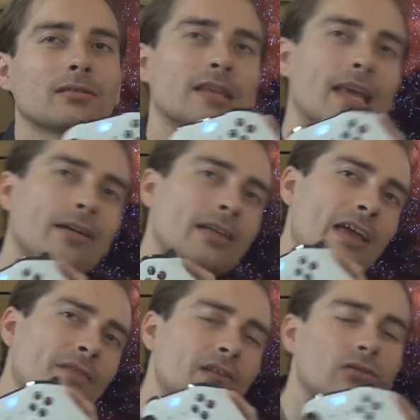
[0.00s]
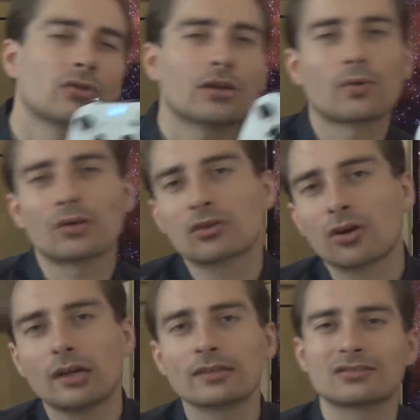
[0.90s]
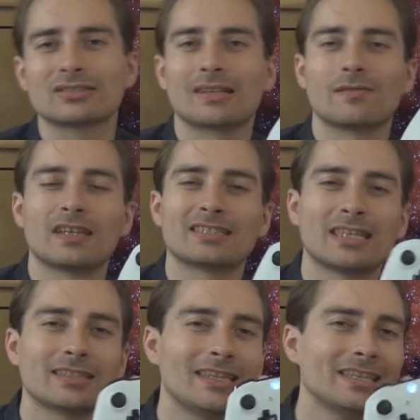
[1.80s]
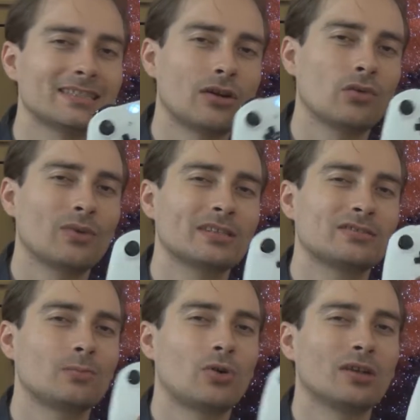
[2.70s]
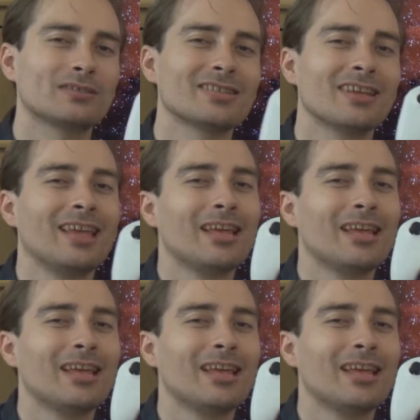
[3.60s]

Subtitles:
yeah, having a look around corners or stuff like that is already supported,